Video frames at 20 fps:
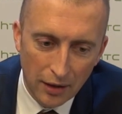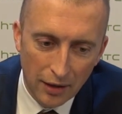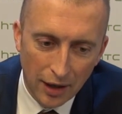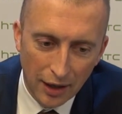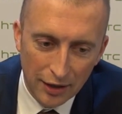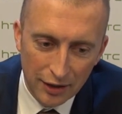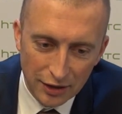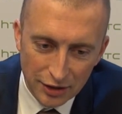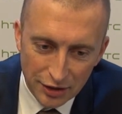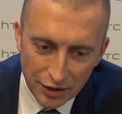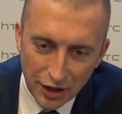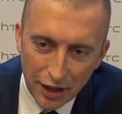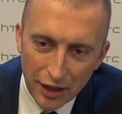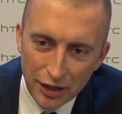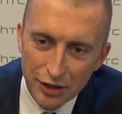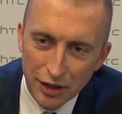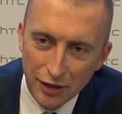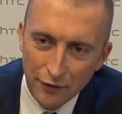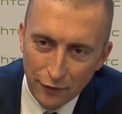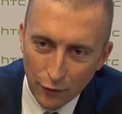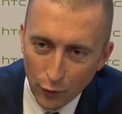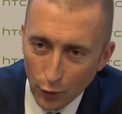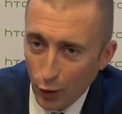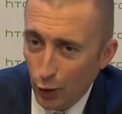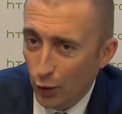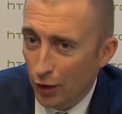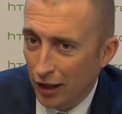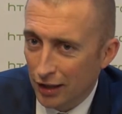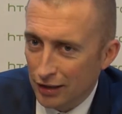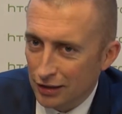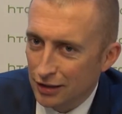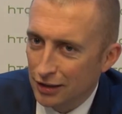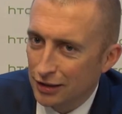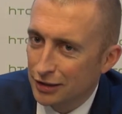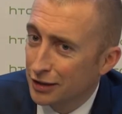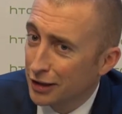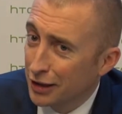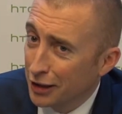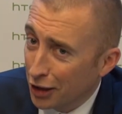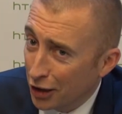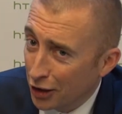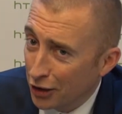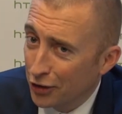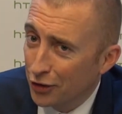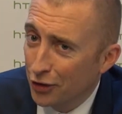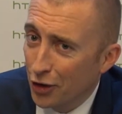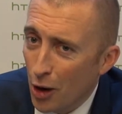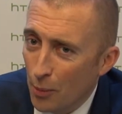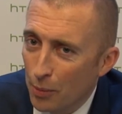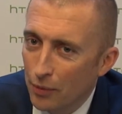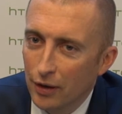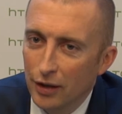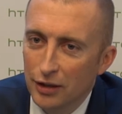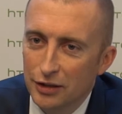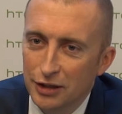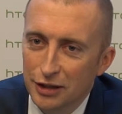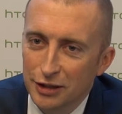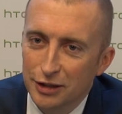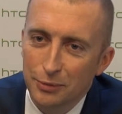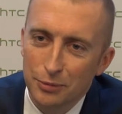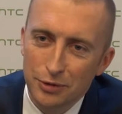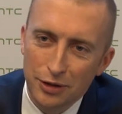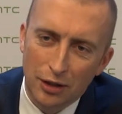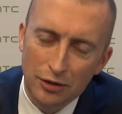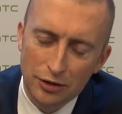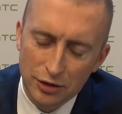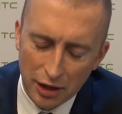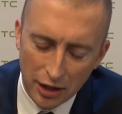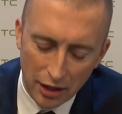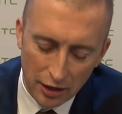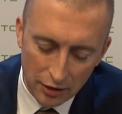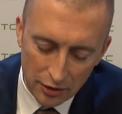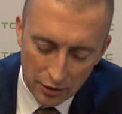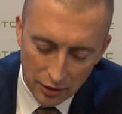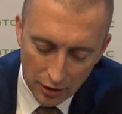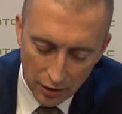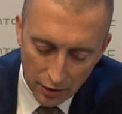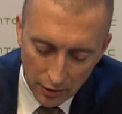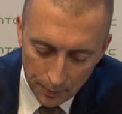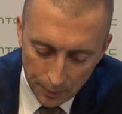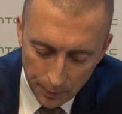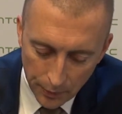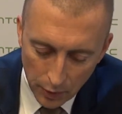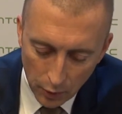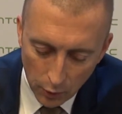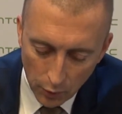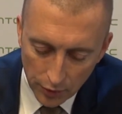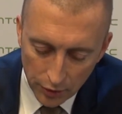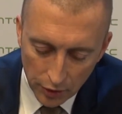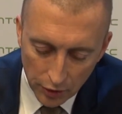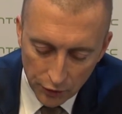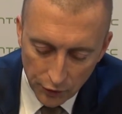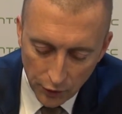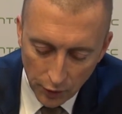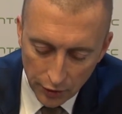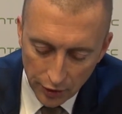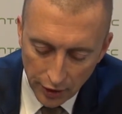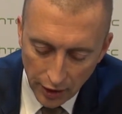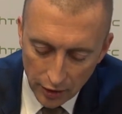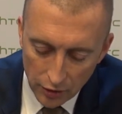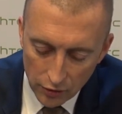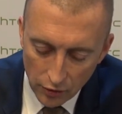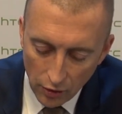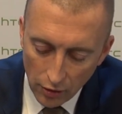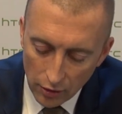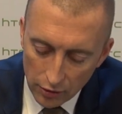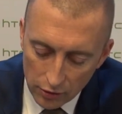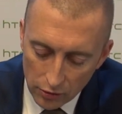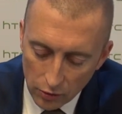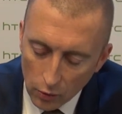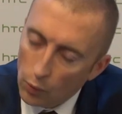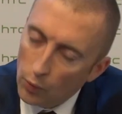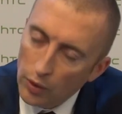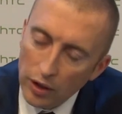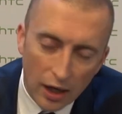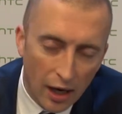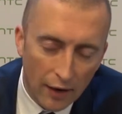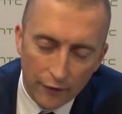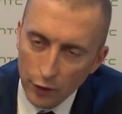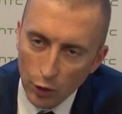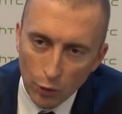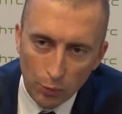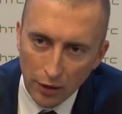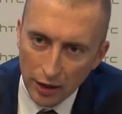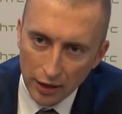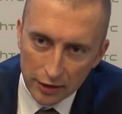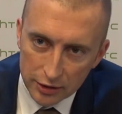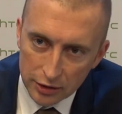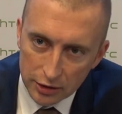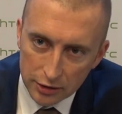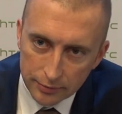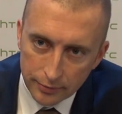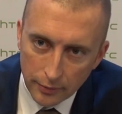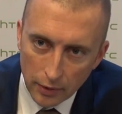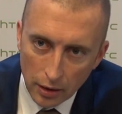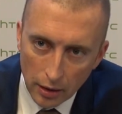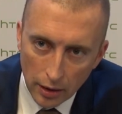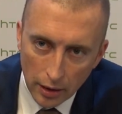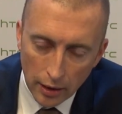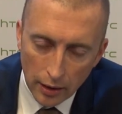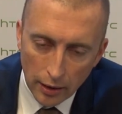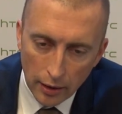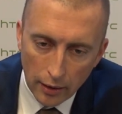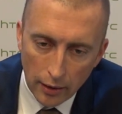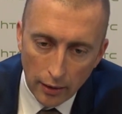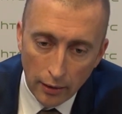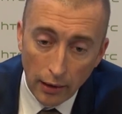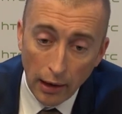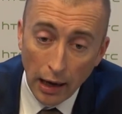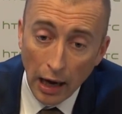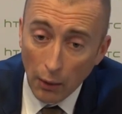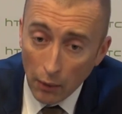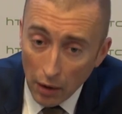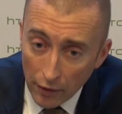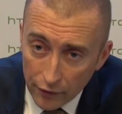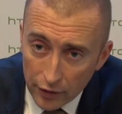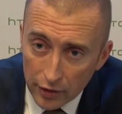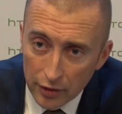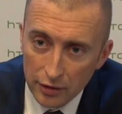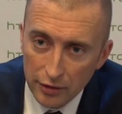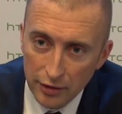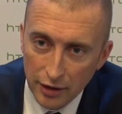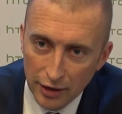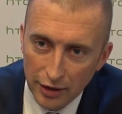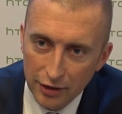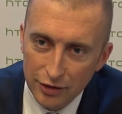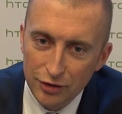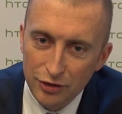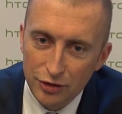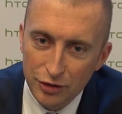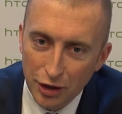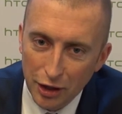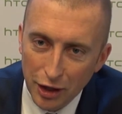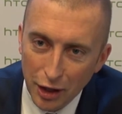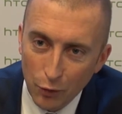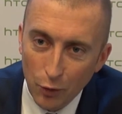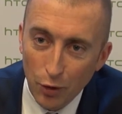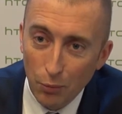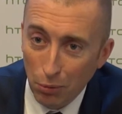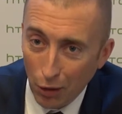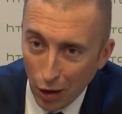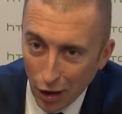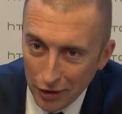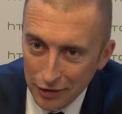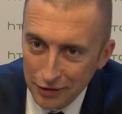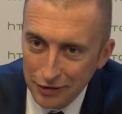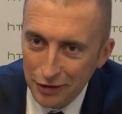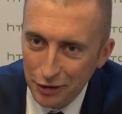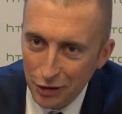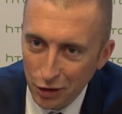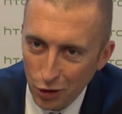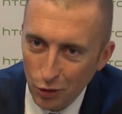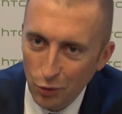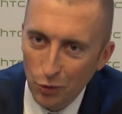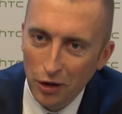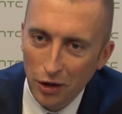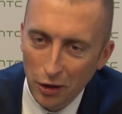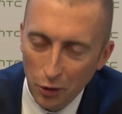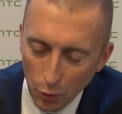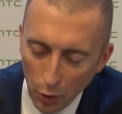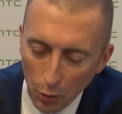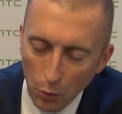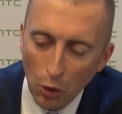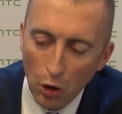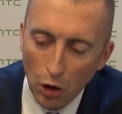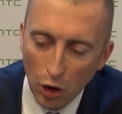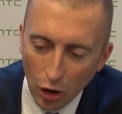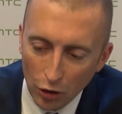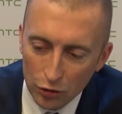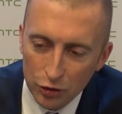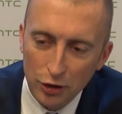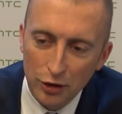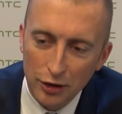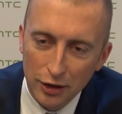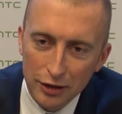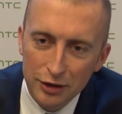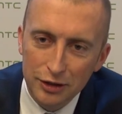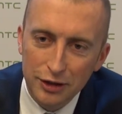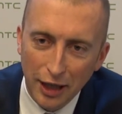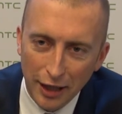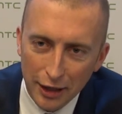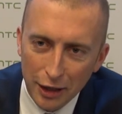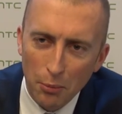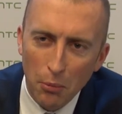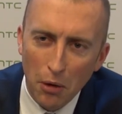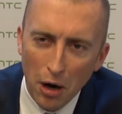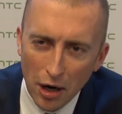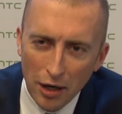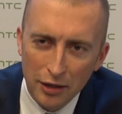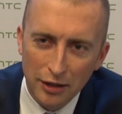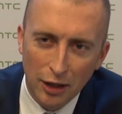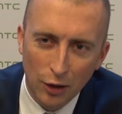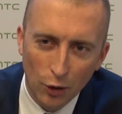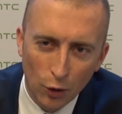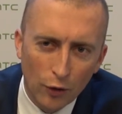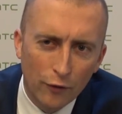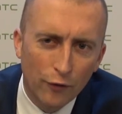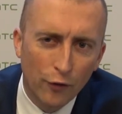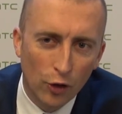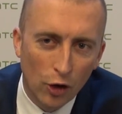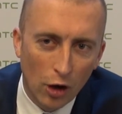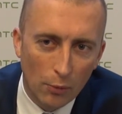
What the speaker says: At this stage, if we look at, let's say, other operating systems outside Windows Phone and Android, we have no plans. However, that doesn't say we're blind. We will constantly scan the market and look for